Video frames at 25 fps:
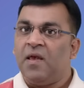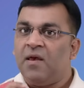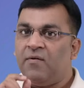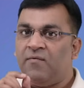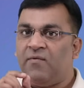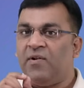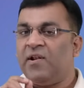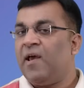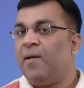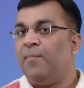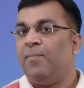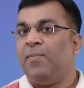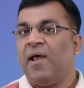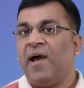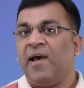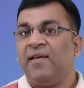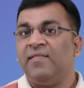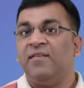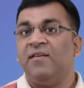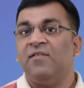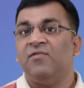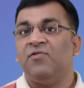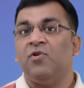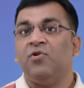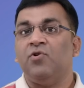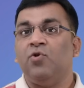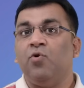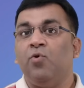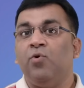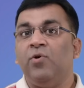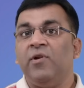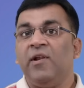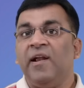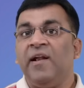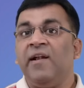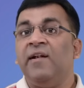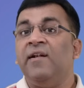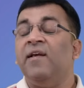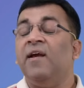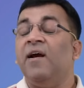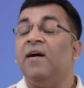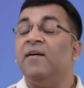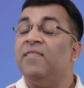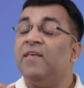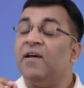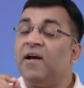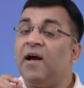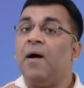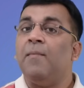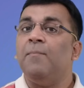When I apply this on Coal India,
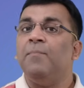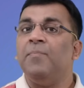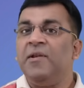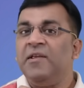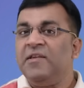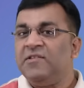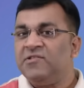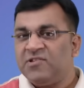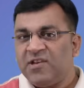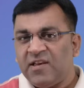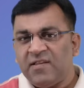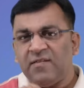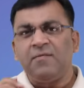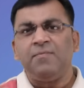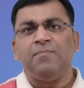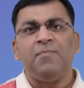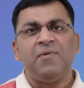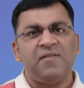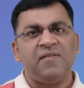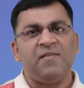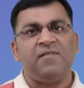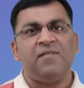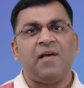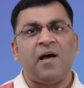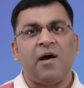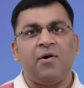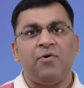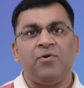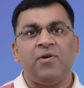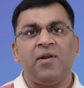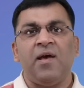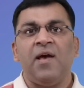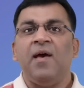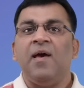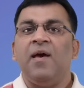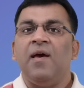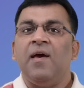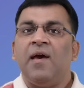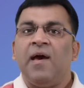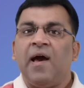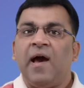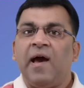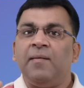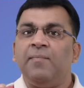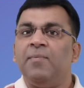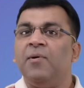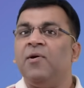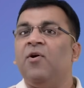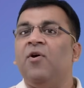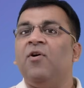the company just misses out, and
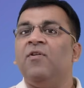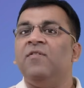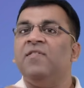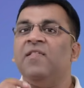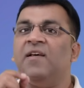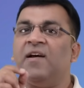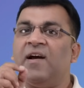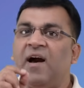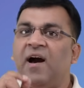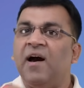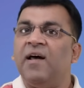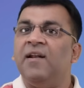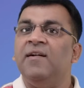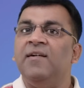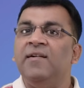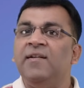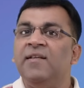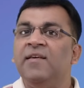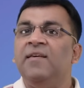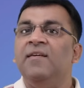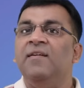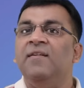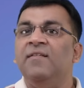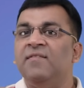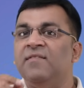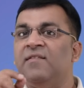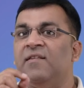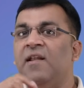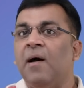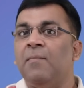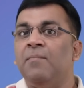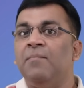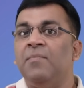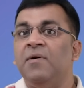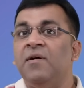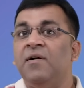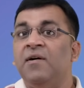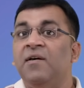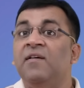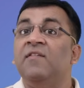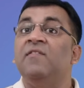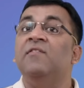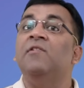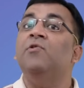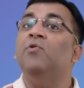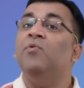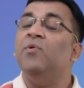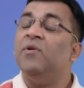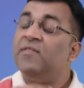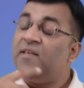because the current year's number is
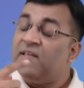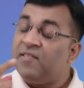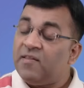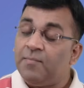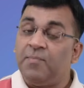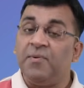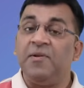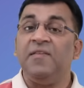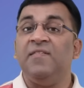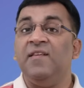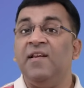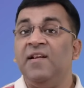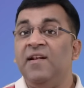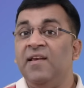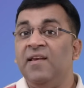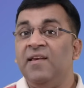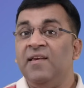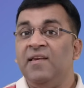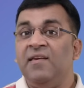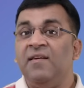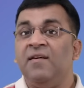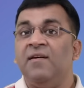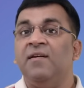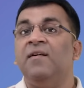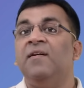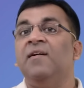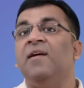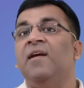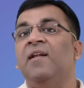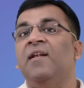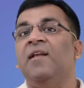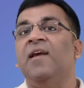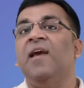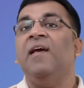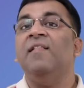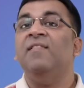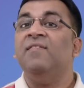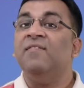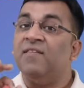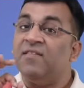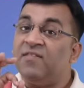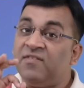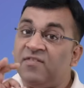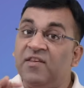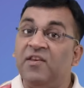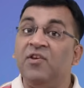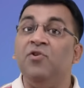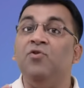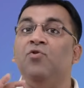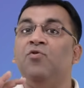lower than the preceding year, it gets
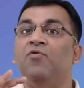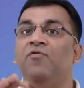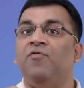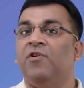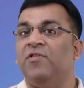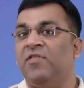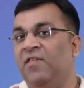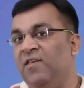0 for